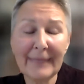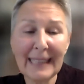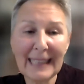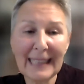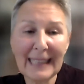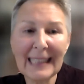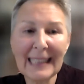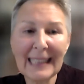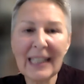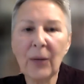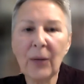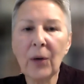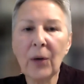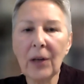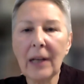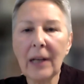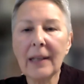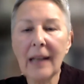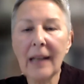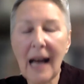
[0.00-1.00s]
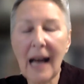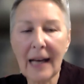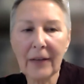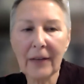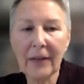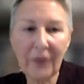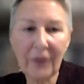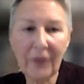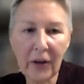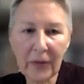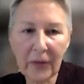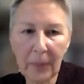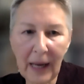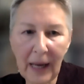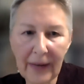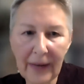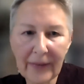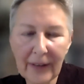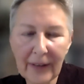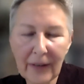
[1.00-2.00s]
there were a lot of false
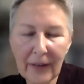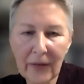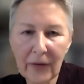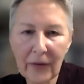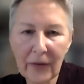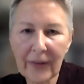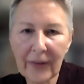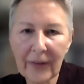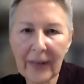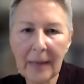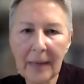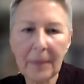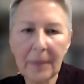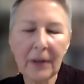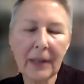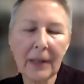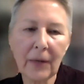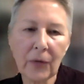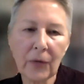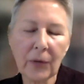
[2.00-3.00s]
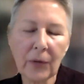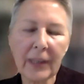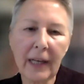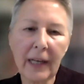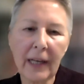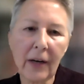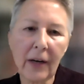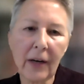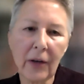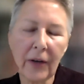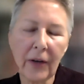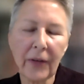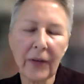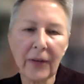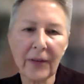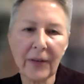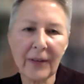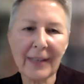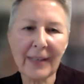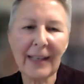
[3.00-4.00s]
positives, for example, and it was really hard also
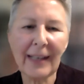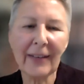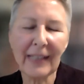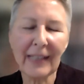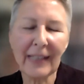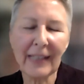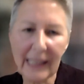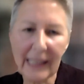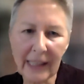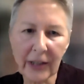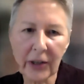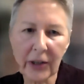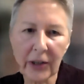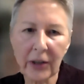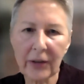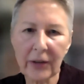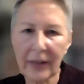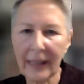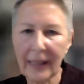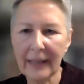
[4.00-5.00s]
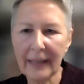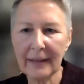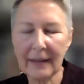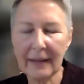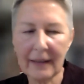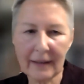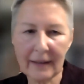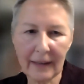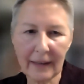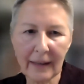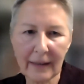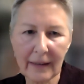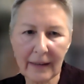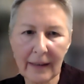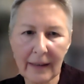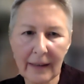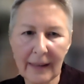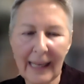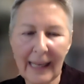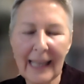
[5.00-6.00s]
to tell the year that
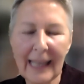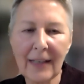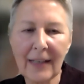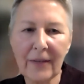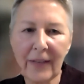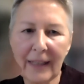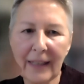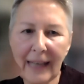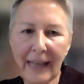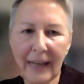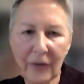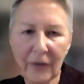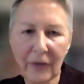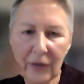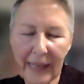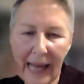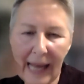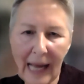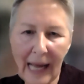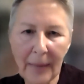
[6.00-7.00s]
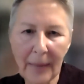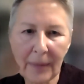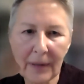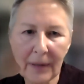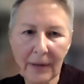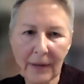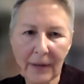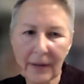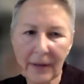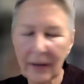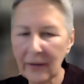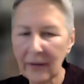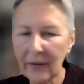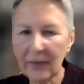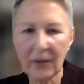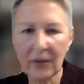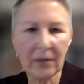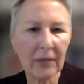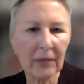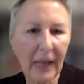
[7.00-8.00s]
an aid event actually happened, because
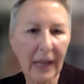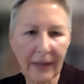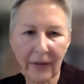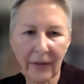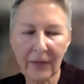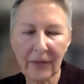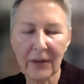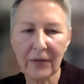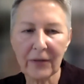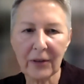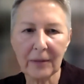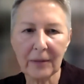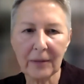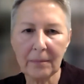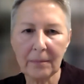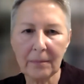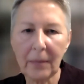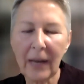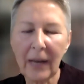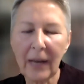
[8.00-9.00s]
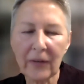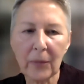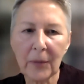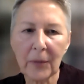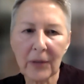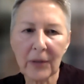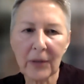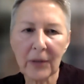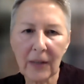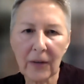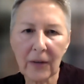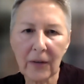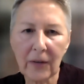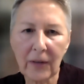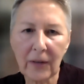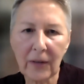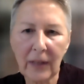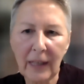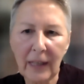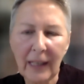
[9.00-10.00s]
there are lots of different possible
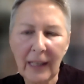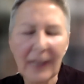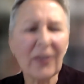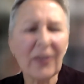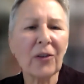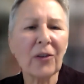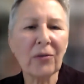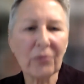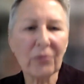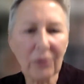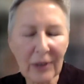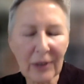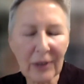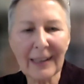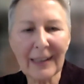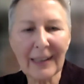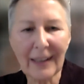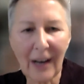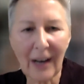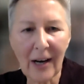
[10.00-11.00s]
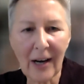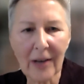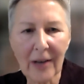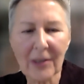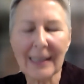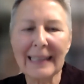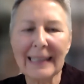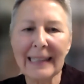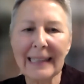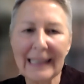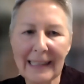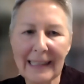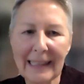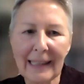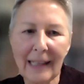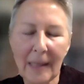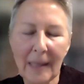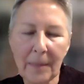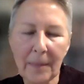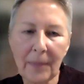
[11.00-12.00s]
years. And so it's really hard to link
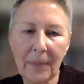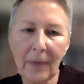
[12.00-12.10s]
up